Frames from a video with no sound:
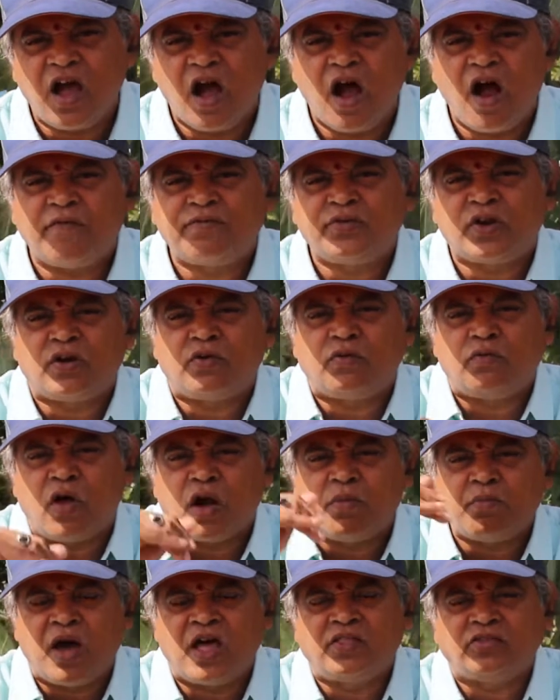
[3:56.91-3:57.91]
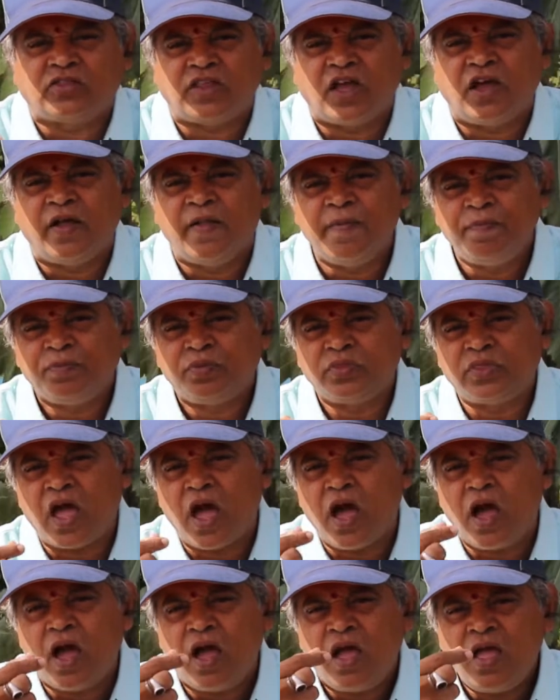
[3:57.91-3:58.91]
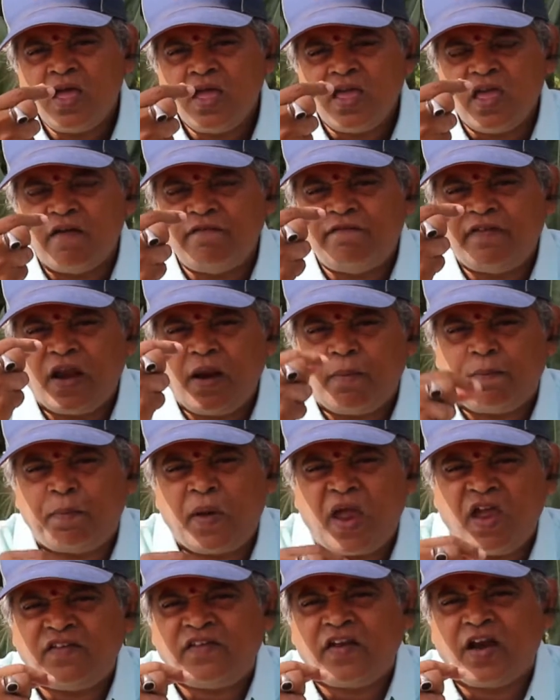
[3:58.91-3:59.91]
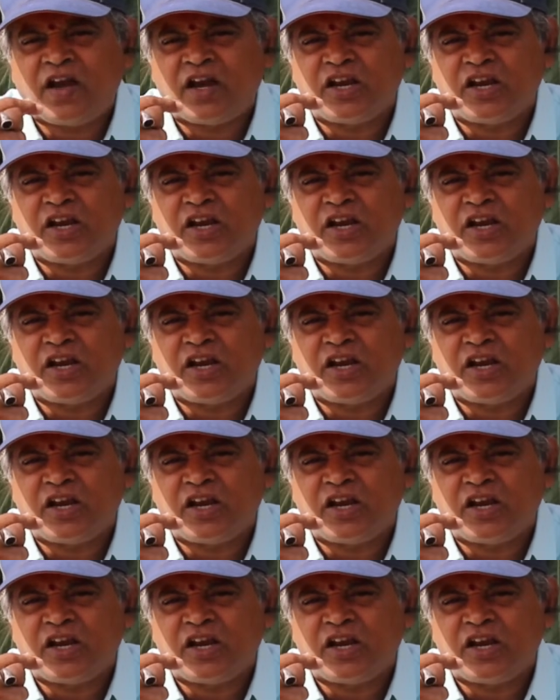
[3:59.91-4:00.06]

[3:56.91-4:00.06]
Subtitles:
after 1 month, every patient